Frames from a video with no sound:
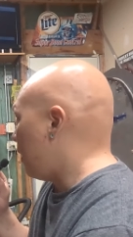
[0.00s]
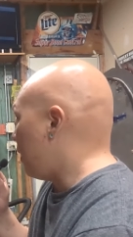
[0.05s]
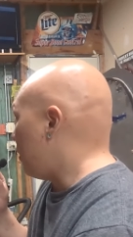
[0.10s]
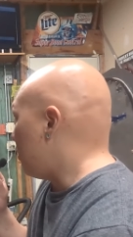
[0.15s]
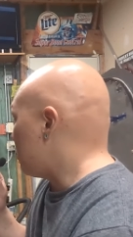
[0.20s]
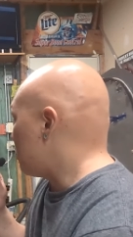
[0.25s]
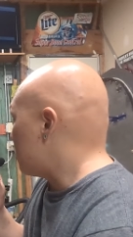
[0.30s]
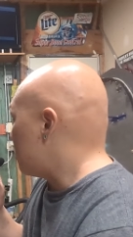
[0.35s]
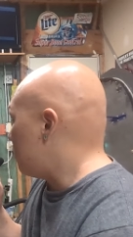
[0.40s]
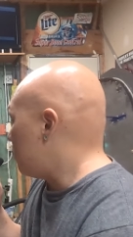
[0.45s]
I
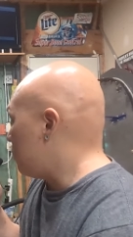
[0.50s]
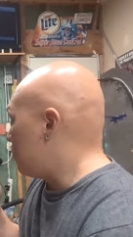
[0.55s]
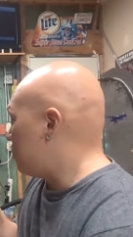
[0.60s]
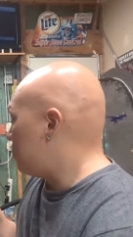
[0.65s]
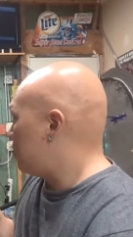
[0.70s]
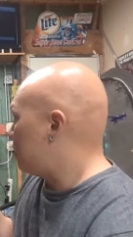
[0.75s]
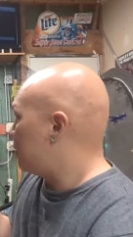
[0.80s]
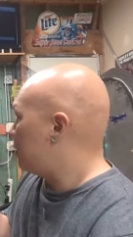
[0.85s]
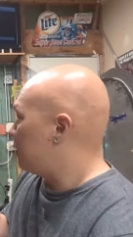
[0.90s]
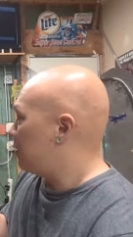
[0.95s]

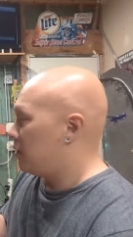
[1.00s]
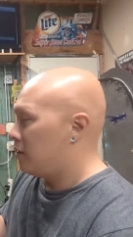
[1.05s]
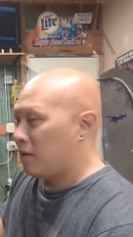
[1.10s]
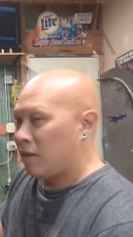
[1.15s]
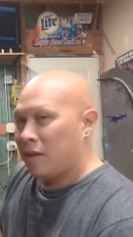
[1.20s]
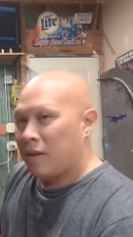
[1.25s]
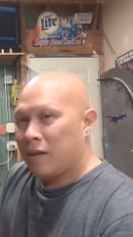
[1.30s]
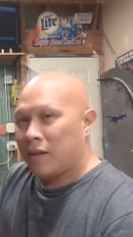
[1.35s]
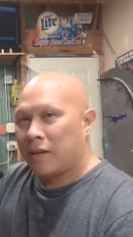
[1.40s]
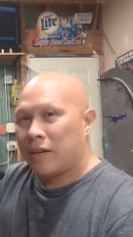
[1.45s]
also
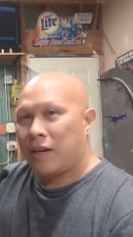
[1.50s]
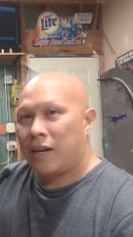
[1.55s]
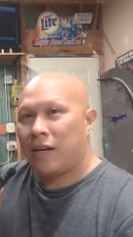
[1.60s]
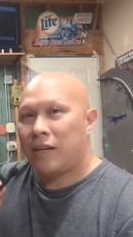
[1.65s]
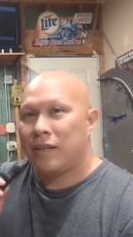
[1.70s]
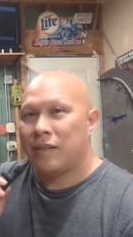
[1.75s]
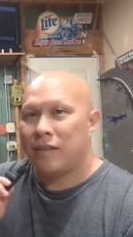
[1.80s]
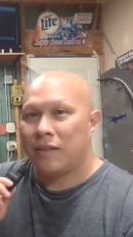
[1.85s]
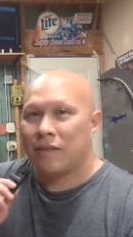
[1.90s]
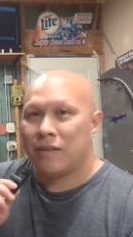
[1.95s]

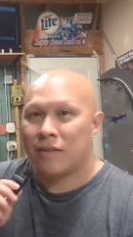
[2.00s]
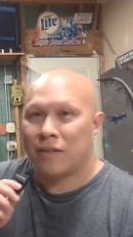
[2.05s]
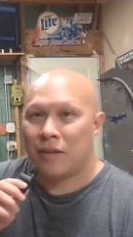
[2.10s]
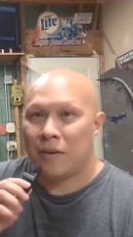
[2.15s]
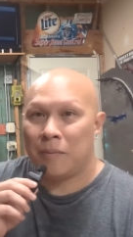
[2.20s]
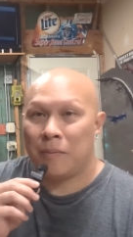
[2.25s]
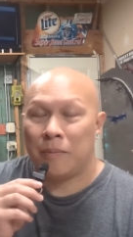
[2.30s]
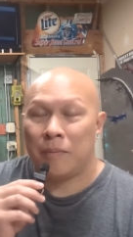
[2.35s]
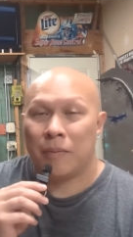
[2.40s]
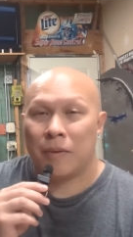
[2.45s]
got
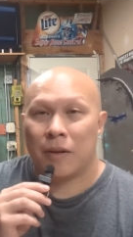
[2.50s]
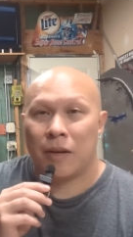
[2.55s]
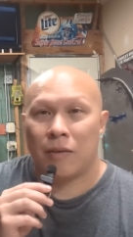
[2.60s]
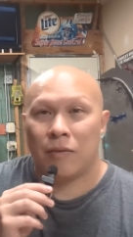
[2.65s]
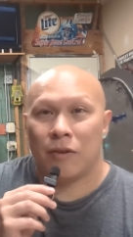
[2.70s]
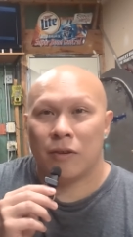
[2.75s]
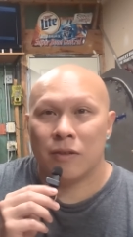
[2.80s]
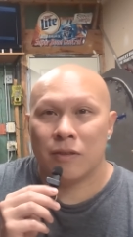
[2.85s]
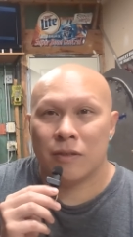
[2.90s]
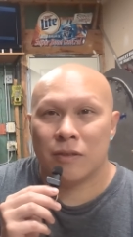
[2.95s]
some
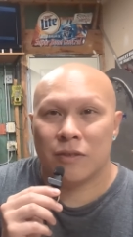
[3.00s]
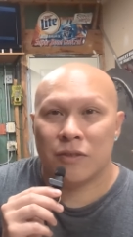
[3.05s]
covers.